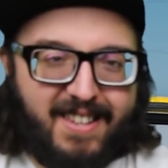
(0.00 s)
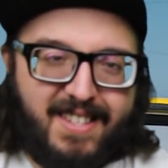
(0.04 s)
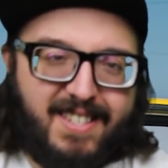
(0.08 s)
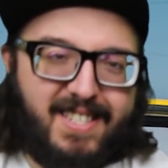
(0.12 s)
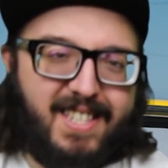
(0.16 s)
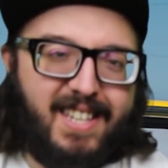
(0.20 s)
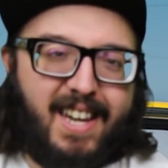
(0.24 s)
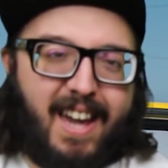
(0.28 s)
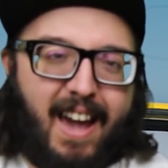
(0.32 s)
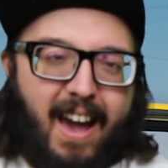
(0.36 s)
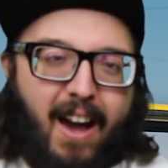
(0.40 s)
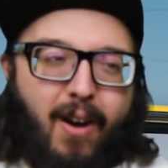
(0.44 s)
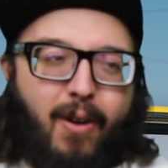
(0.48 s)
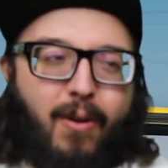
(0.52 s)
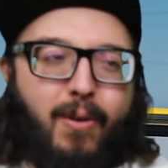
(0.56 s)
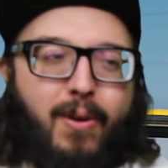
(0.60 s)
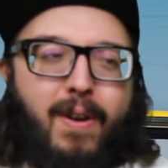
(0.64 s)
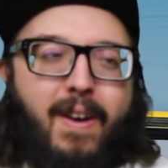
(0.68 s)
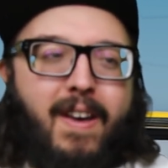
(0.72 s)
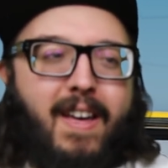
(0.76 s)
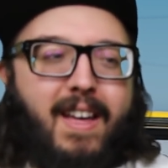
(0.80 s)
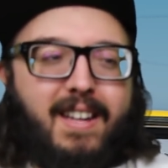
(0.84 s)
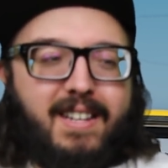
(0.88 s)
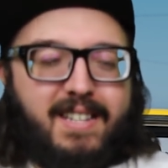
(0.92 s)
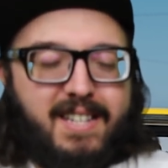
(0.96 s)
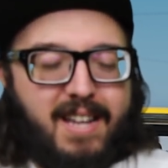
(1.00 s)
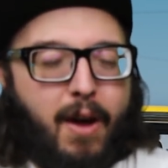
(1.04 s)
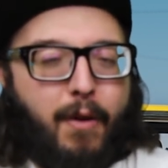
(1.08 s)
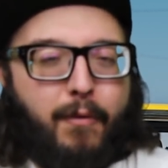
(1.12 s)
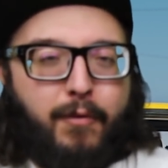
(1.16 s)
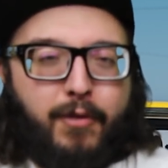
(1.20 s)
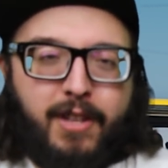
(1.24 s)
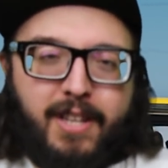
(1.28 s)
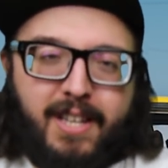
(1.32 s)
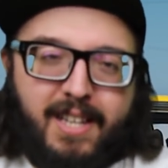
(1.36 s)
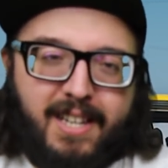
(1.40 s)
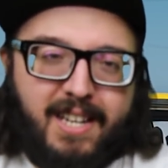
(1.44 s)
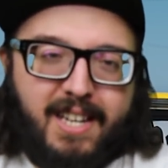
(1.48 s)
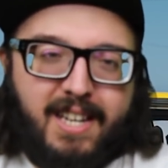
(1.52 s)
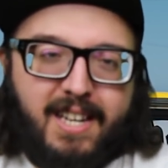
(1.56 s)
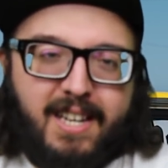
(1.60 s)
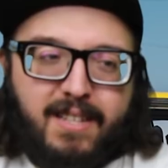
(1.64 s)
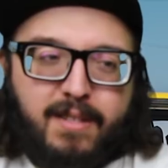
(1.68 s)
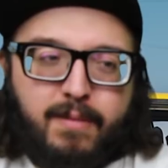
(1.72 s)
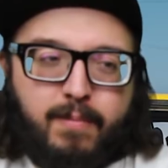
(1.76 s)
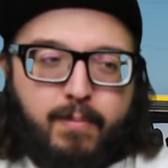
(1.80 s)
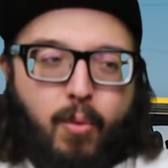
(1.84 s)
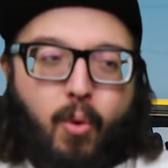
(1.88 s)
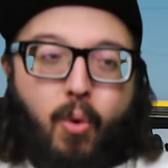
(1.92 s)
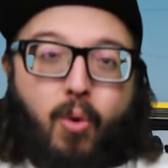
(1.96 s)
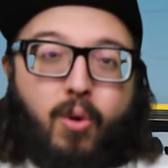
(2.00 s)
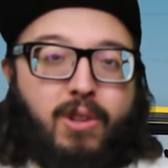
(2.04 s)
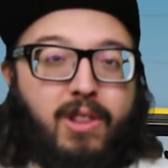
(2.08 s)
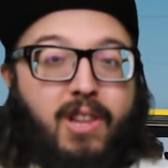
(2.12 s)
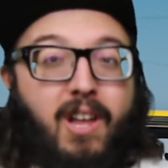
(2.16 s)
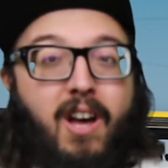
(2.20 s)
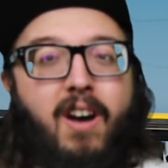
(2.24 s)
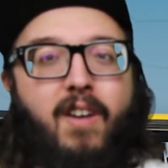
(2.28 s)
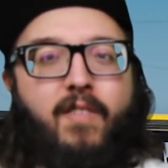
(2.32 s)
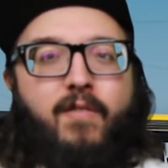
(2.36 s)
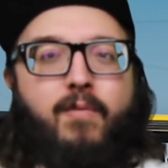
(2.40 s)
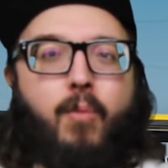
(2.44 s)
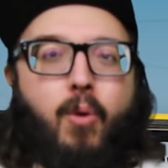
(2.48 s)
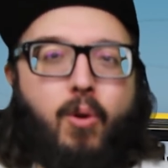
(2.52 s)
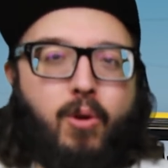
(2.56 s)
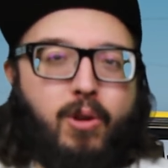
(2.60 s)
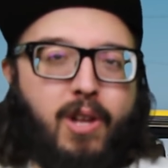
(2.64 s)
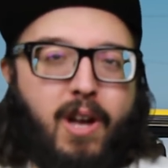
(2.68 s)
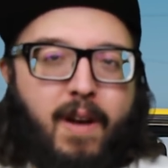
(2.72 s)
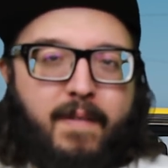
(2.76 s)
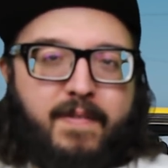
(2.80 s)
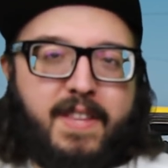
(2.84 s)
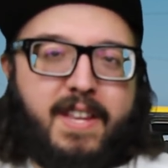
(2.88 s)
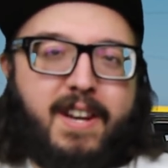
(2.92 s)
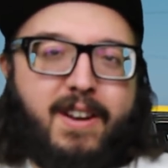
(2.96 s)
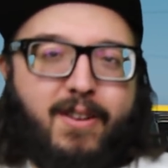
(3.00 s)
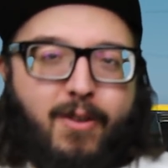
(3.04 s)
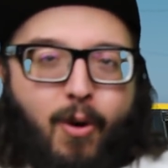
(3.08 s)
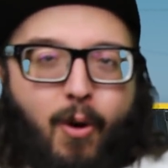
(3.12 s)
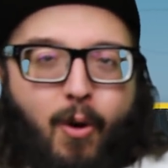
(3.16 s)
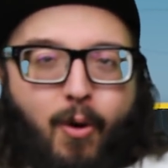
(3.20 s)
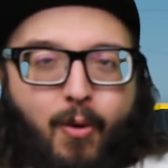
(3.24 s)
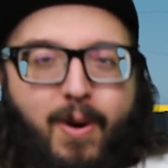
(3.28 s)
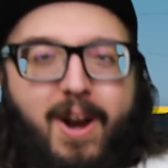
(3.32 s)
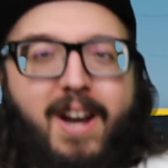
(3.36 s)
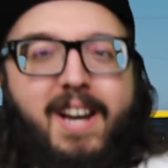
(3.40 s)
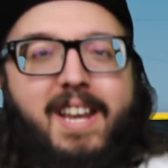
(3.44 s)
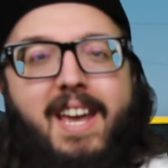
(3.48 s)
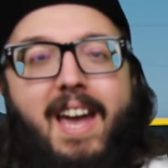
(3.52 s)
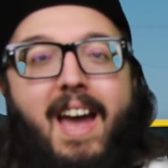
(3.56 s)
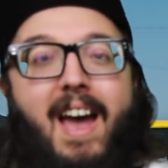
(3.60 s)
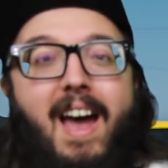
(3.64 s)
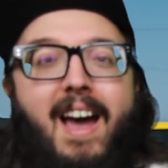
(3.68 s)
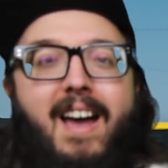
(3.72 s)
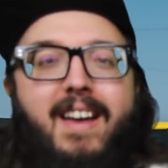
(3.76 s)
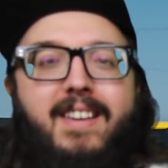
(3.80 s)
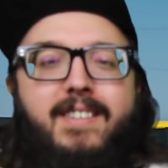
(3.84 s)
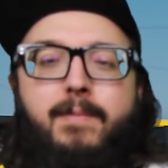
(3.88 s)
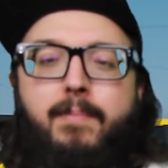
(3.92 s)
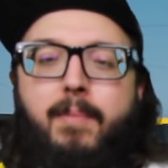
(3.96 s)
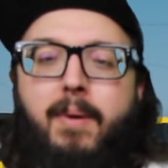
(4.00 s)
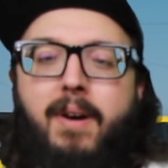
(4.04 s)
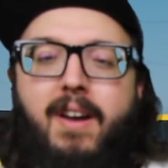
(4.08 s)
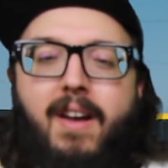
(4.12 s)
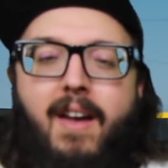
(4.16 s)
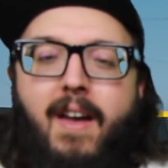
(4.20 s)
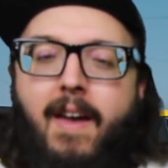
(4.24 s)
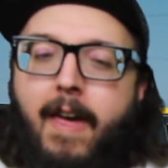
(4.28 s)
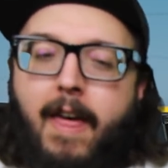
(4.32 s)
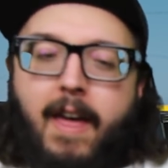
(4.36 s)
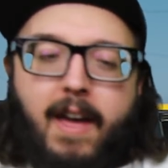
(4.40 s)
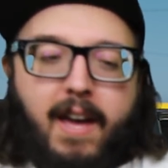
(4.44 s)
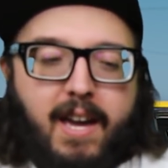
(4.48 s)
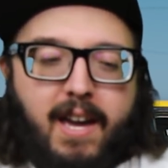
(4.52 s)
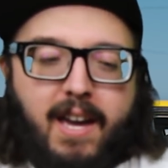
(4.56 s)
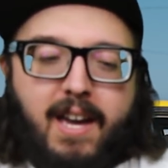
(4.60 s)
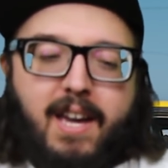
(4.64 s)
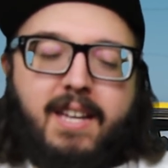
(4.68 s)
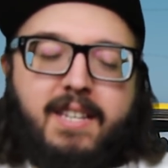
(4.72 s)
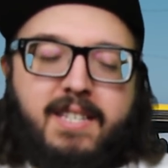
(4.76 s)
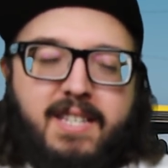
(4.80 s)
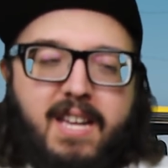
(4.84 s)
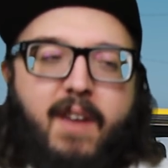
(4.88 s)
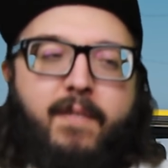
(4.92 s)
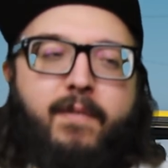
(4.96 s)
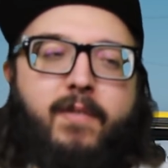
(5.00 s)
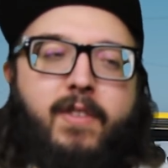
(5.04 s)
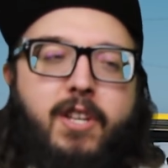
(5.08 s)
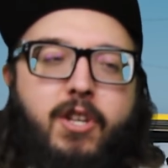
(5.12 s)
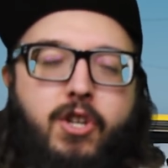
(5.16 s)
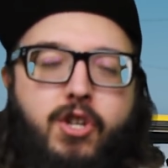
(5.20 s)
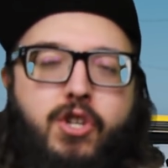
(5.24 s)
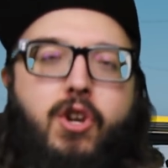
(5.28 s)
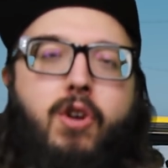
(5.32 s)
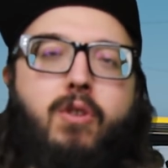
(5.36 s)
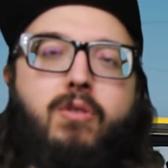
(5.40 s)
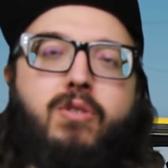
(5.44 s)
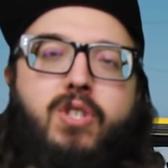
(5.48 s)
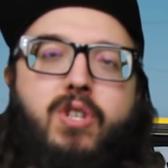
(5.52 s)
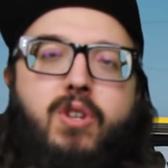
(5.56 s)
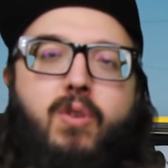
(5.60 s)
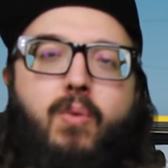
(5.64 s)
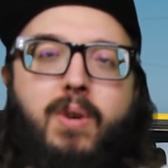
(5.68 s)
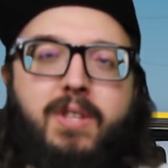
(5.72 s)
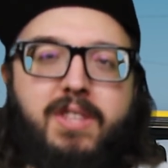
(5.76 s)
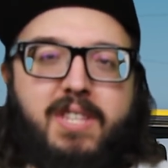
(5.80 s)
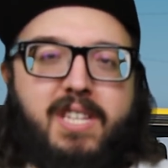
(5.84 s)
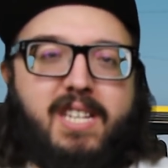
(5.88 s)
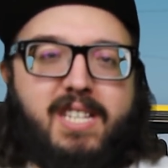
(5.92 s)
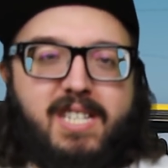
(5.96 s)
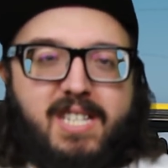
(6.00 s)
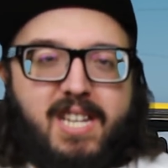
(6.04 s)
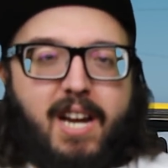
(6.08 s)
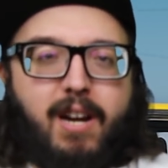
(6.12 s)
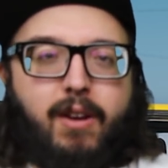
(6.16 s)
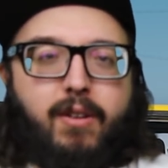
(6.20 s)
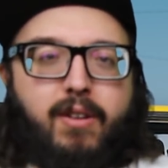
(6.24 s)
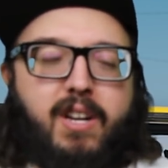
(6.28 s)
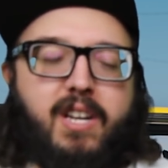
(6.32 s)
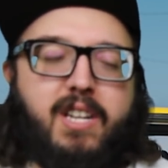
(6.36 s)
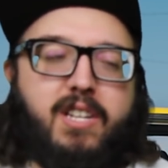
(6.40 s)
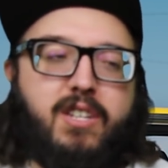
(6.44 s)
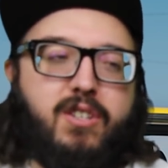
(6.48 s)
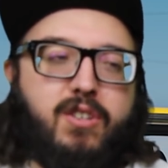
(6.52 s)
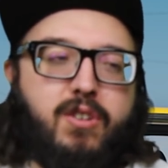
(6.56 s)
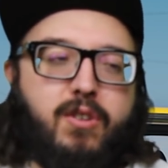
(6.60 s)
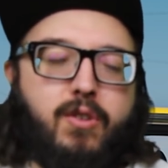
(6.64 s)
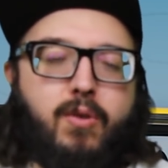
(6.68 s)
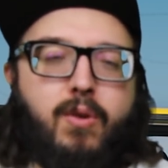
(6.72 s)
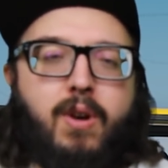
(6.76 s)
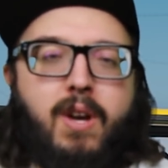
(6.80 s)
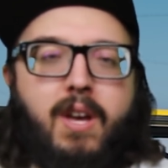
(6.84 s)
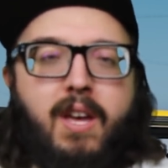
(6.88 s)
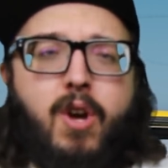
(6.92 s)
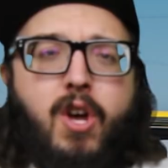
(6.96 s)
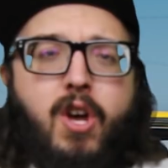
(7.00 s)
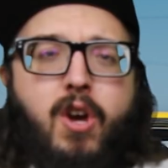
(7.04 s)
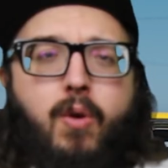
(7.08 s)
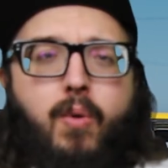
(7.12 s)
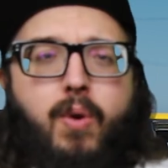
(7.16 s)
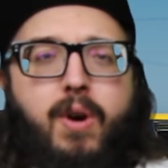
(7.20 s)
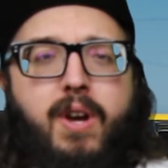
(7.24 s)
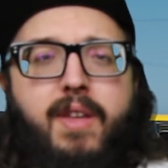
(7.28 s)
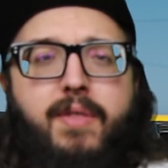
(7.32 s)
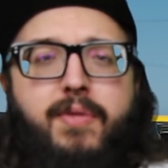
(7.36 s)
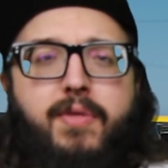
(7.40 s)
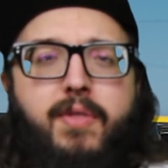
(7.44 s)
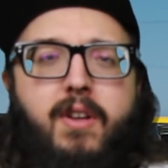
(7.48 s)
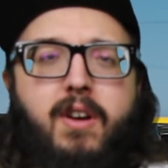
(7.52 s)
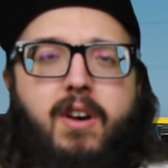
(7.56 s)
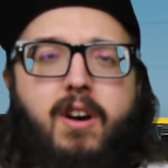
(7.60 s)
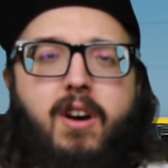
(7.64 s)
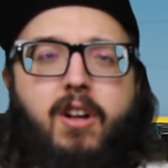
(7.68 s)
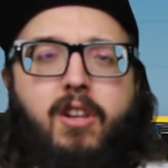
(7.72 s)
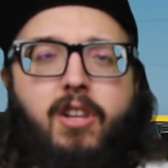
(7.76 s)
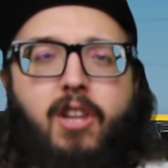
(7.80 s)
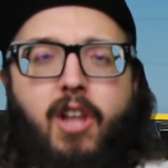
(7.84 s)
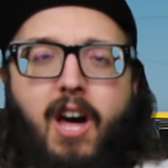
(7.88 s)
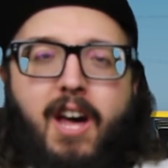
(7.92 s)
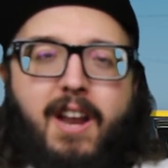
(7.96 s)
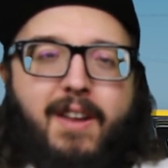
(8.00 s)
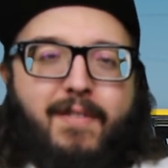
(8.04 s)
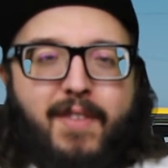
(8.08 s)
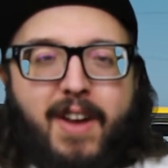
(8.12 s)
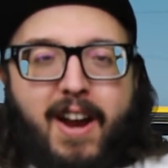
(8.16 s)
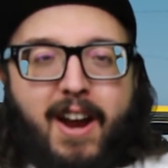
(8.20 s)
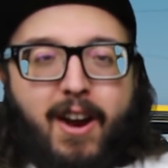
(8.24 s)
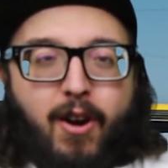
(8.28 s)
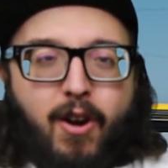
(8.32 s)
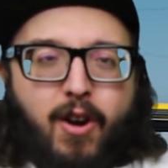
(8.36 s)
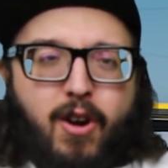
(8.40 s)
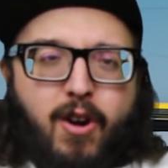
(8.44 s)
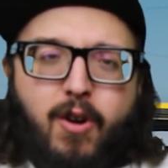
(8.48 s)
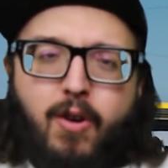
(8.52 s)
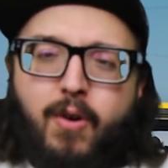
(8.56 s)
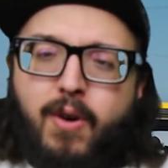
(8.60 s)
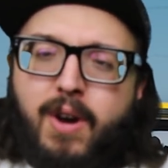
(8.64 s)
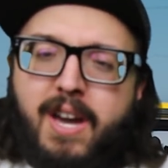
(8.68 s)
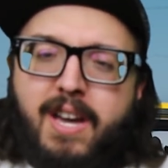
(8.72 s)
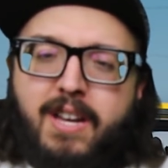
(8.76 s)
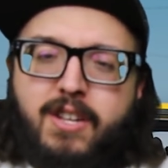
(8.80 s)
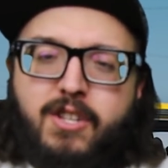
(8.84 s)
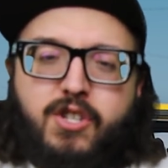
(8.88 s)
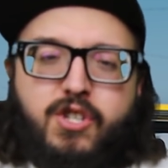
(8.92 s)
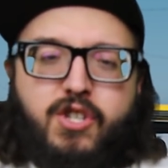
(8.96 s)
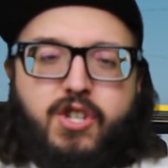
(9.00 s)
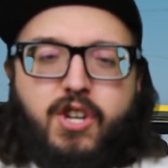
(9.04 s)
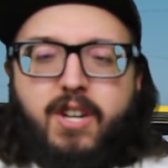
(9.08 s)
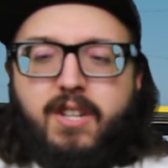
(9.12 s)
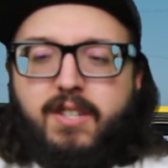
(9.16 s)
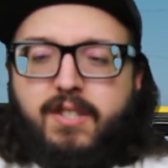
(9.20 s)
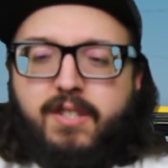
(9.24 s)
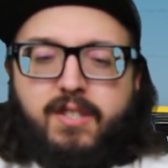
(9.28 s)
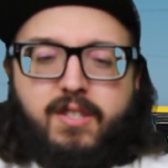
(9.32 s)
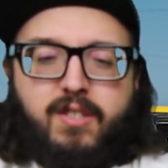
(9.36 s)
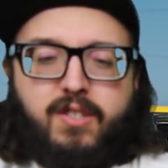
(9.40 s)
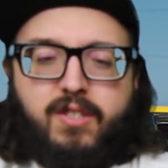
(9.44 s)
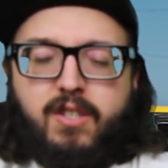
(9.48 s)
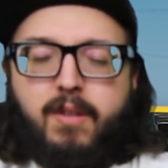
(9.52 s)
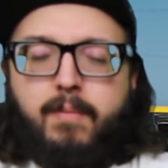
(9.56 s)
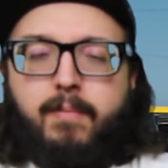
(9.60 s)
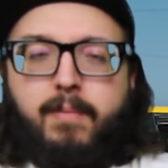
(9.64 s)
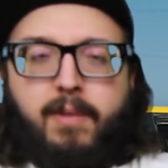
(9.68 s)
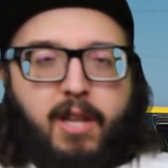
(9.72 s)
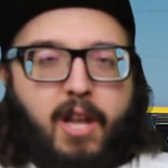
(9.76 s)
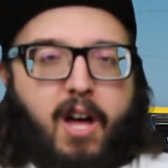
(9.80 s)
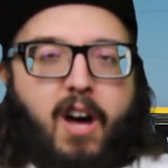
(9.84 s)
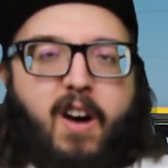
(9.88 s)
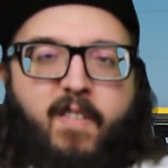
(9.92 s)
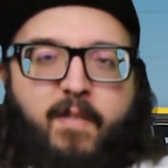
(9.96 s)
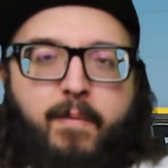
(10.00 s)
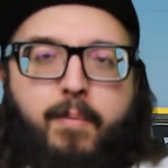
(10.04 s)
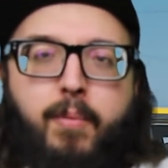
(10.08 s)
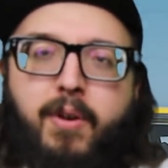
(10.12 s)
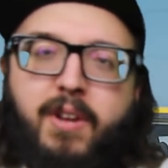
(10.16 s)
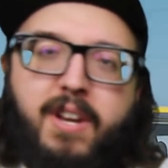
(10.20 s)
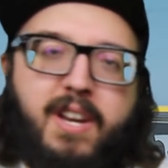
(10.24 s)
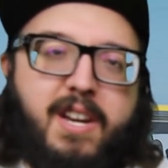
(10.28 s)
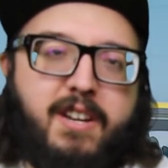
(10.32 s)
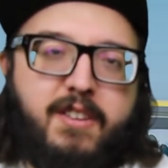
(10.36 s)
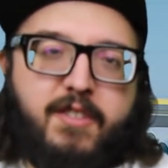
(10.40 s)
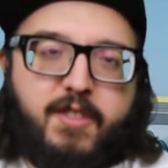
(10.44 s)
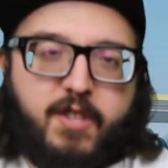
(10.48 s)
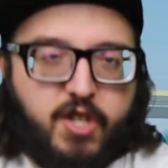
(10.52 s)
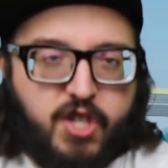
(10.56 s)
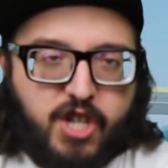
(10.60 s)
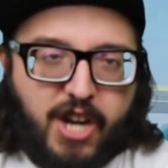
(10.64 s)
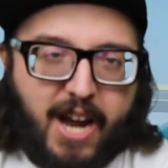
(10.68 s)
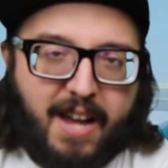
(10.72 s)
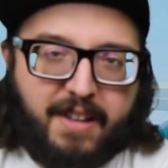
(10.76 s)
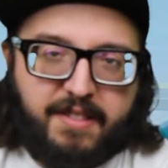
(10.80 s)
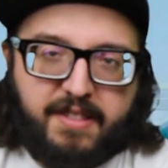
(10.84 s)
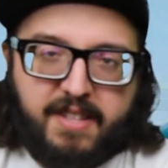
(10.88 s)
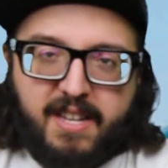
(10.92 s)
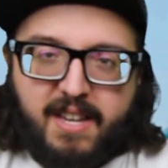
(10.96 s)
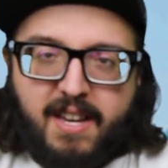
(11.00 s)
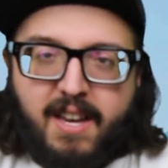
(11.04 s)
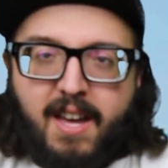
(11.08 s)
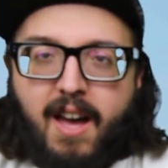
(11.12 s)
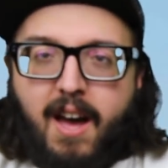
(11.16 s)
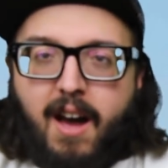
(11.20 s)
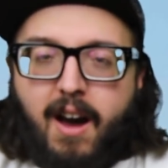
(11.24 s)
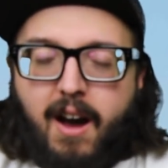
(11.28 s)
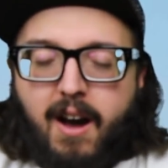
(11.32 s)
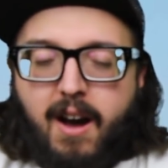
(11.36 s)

This account definitely needs more love than it already has, but it definitely shows you what the Integra can do with a lot of aero and just some love put into the chassis.